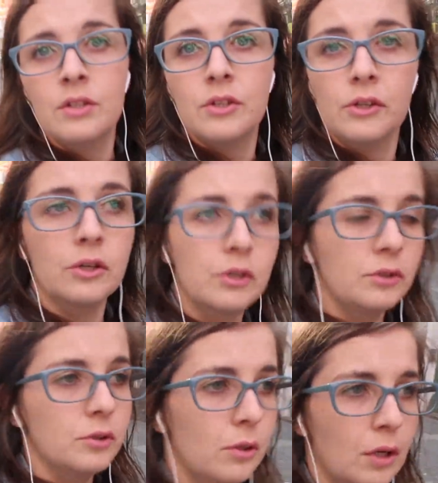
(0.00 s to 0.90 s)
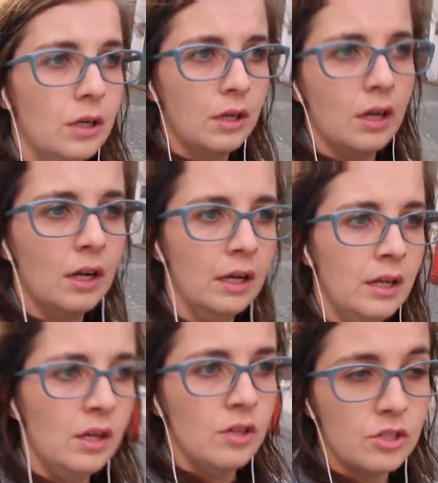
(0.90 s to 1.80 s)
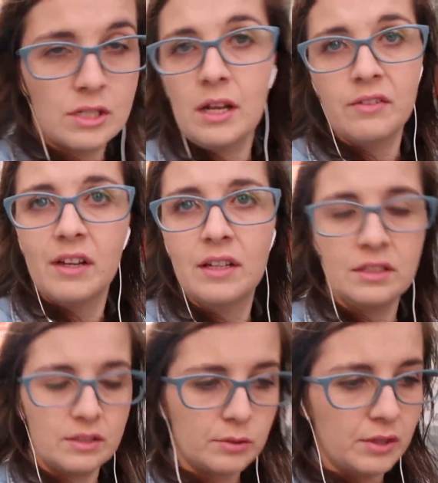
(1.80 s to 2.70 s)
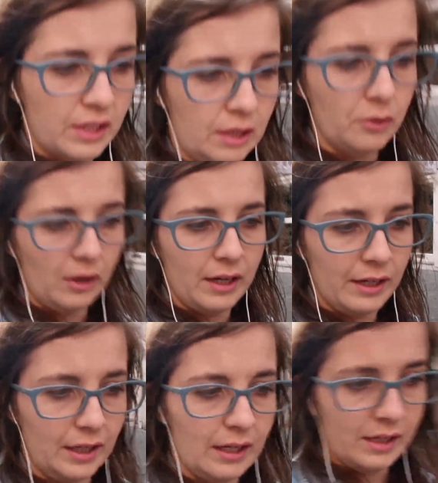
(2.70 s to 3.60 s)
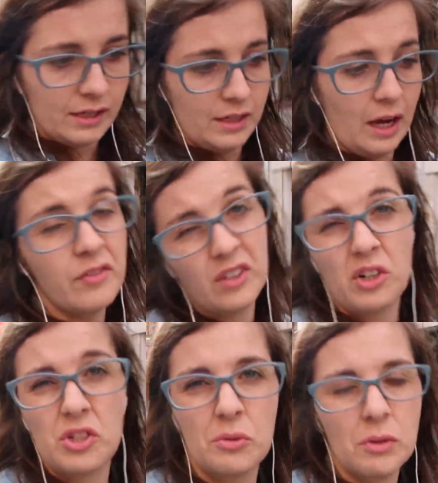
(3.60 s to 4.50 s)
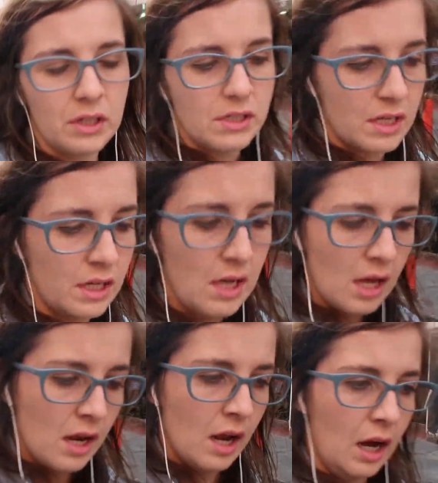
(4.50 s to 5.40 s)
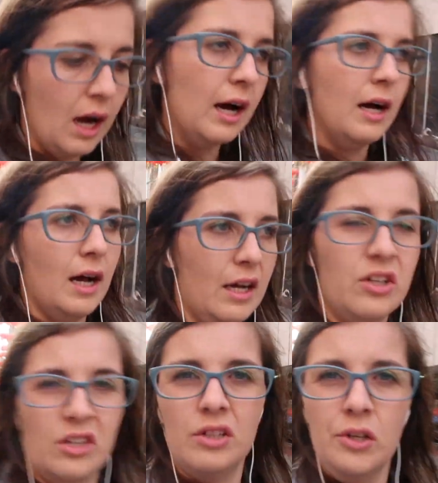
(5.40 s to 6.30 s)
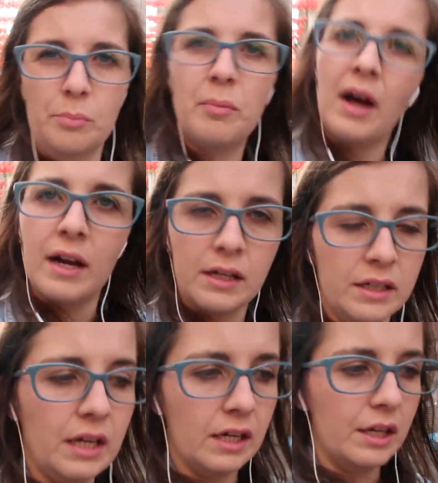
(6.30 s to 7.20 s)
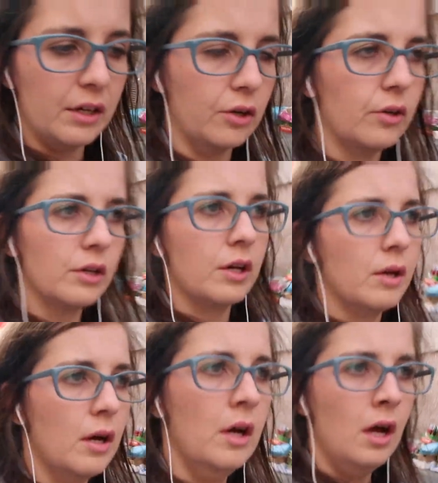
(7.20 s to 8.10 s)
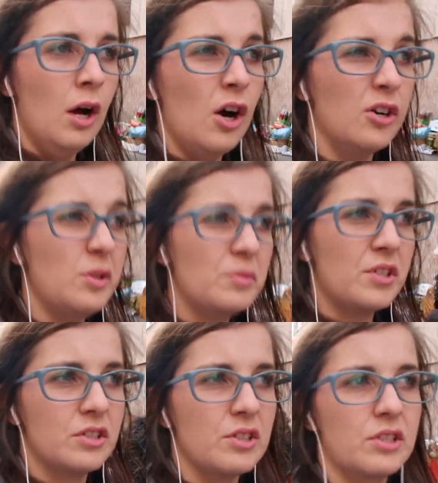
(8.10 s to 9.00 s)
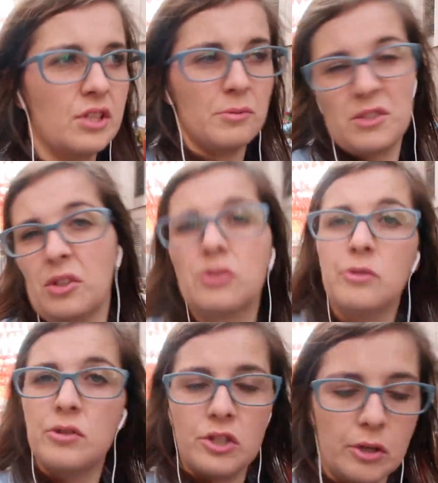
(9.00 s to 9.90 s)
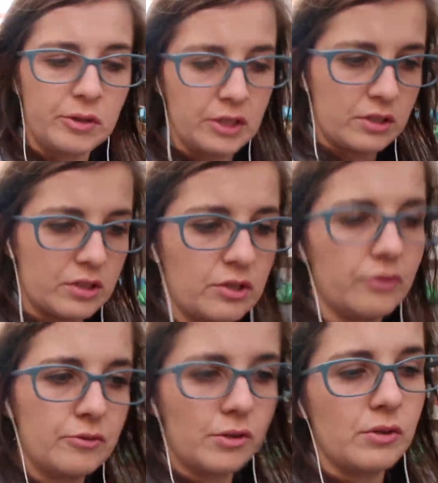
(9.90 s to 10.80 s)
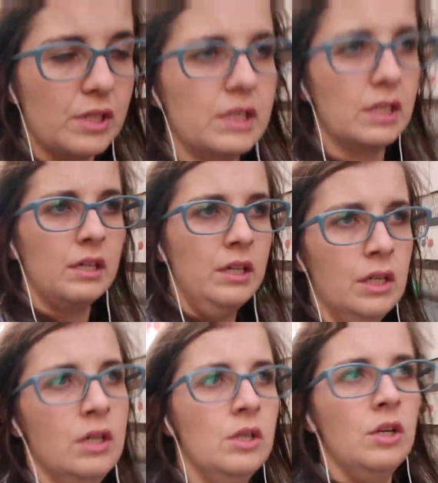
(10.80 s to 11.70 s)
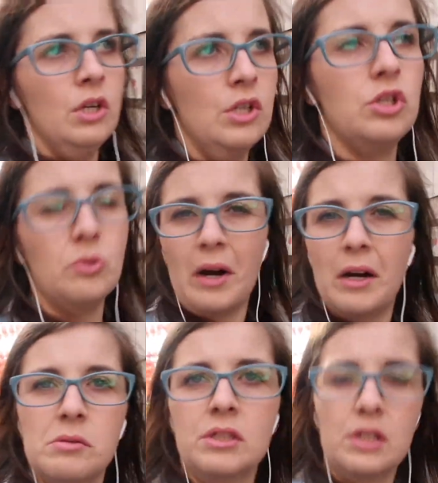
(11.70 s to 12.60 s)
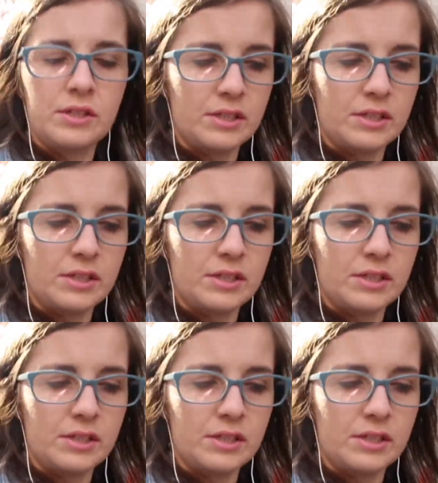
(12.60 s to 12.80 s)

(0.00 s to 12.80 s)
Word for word: So just left this screen now. I haven't got a donut. Uh, I'm gonna loop back and get it later on. Only because they were still doing the donuts, so there was only two out at the